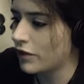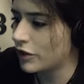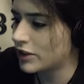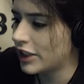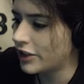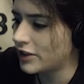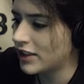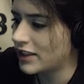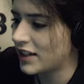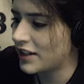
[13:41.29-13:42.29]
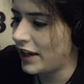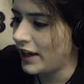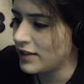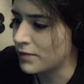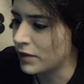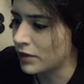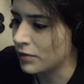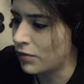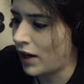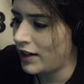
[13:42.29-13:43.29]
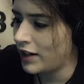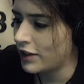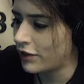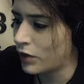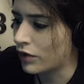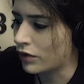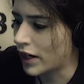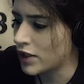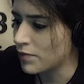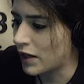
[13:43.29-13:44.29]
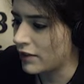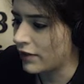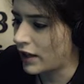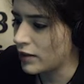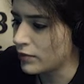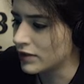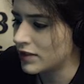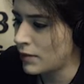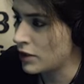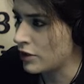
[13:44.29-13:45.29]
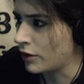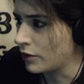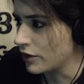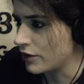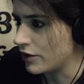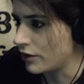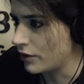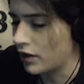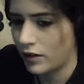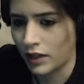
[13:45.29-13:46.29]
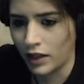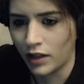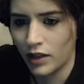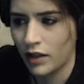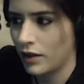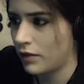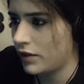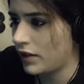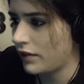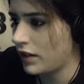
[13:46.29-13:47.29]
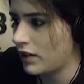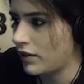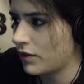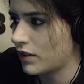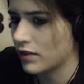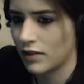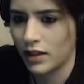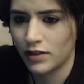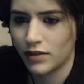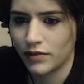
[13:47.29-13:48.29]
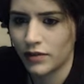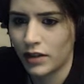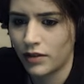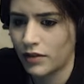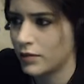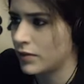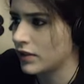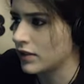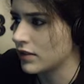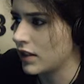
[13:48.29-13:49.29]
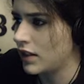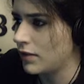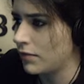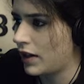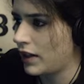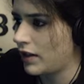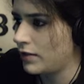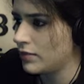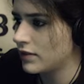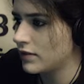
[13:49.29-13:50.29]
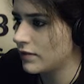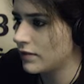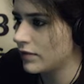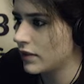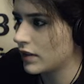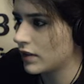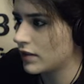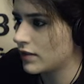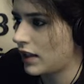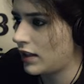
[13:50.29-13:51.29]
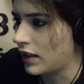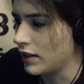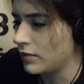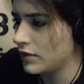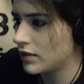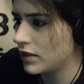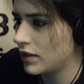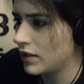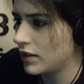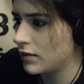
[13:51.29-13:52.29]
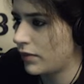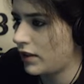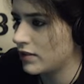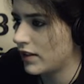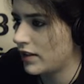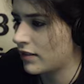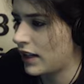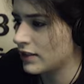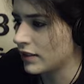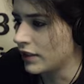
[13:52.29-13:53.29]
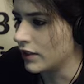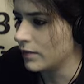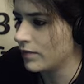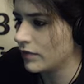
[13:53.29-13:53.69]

For singers, it's an enhancement, widening the vocal range by a valuable semitone or two. Okay. We don't have anything we can... I already put this. Buy items? Sell items. Paint a stained glass here.